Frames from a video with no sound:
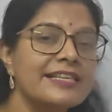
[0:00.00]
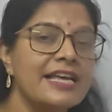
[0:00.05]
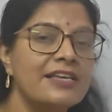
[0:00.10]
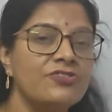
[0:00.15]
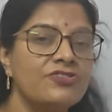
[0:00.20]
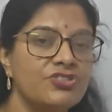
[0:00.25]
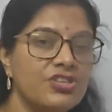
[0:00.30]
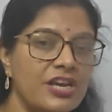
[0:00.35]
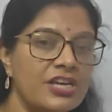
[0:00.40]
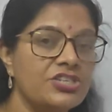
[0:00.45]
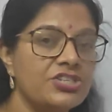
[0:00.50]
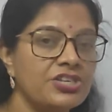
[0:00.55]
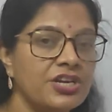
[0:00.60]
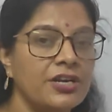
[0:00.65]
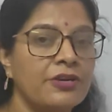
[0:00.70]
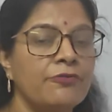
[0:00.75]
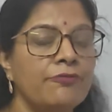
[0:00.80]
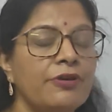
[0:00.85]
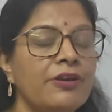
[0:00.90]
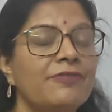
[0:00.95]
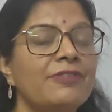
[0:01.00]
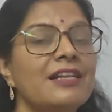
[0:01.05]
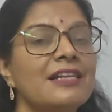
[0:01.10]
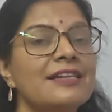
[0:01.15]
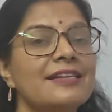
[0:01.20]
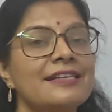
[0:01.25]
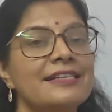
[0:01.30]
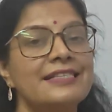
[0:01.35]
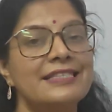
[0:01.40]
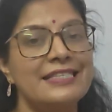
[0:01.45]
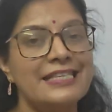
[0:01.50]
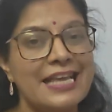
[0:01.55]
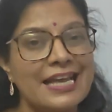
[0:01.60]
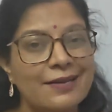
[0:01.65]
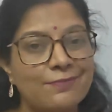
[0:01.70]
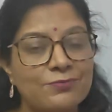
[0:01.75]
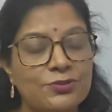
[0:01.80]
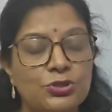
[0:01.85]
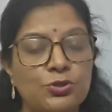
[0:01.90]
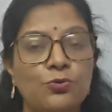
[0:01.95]
sensation we will
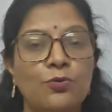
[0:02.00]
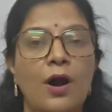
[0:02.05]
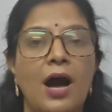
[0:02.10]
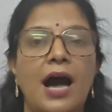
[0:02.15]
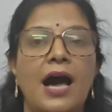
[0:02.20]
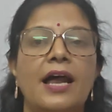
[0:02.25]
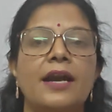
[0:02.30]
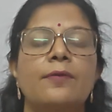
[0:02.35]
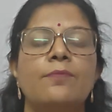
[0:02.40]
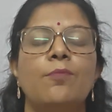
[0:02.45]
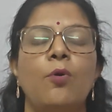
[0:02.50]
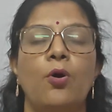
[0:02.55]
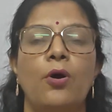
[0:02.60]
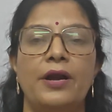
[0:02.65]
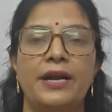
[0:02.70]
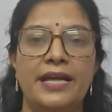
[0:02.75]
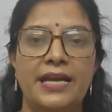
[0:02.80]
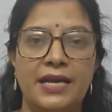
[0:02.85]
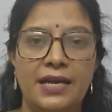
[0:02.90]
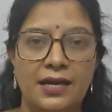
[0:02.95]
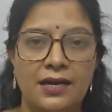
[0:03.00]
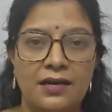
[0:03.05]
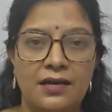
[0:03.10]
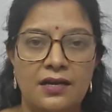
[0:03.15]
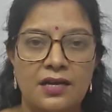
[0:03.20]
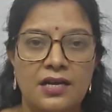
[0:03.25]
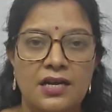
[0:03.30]
receive to our body